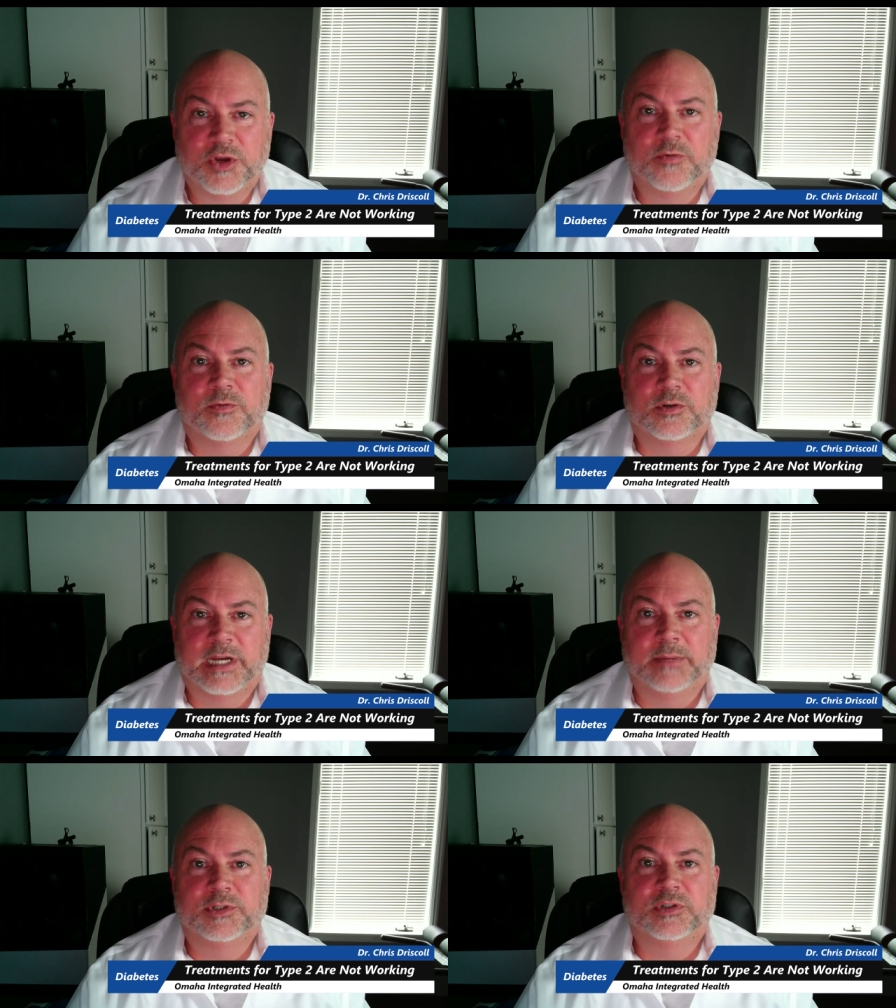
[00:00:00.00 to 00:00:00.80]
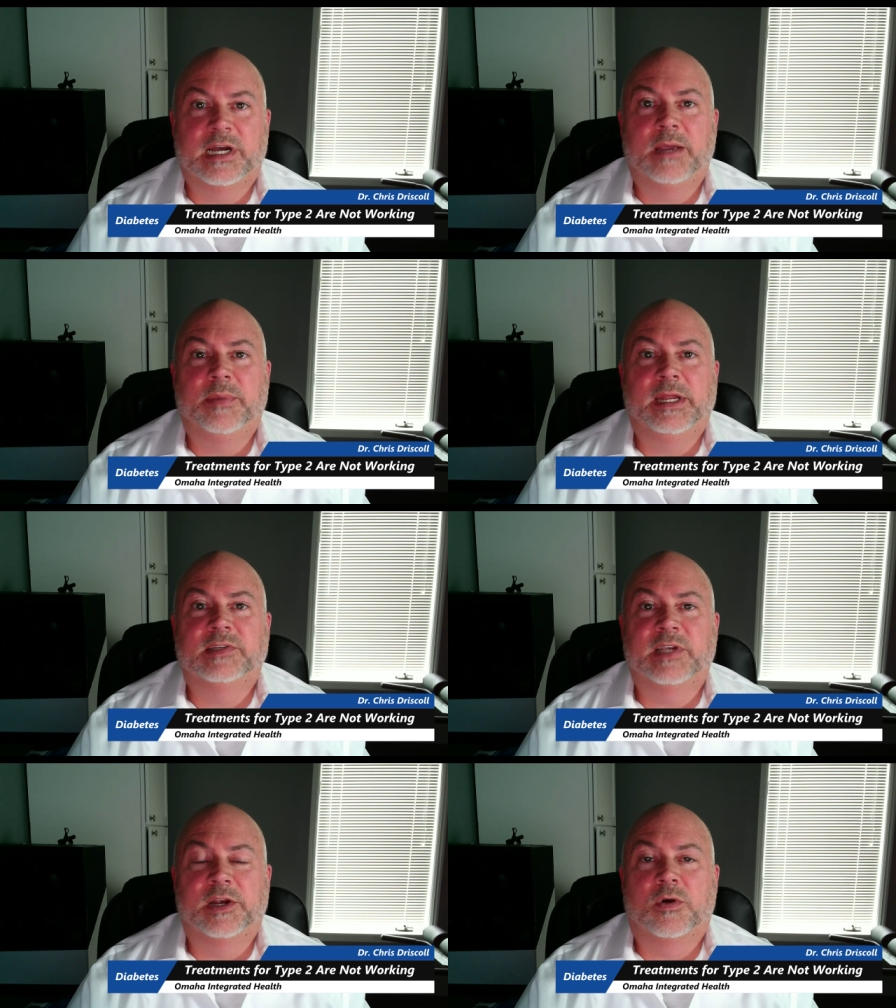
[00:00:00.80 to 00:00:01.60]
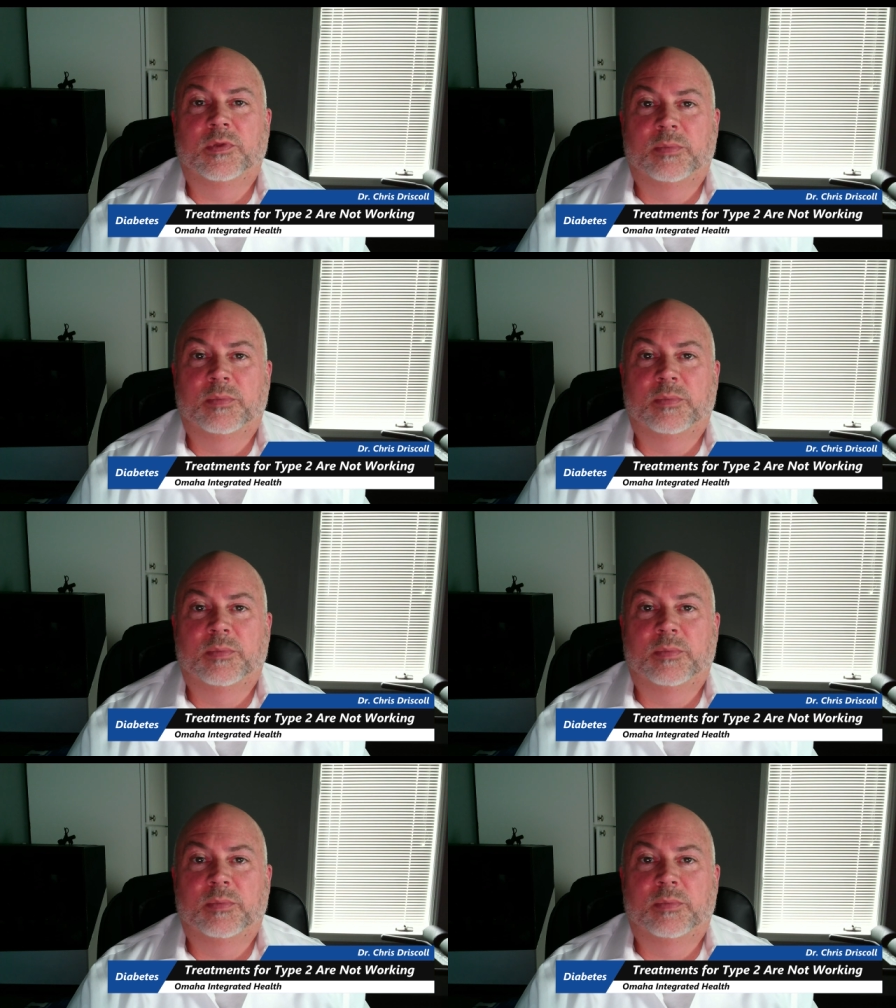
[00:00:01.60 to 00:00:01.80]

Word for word: you for type two diabetes and all the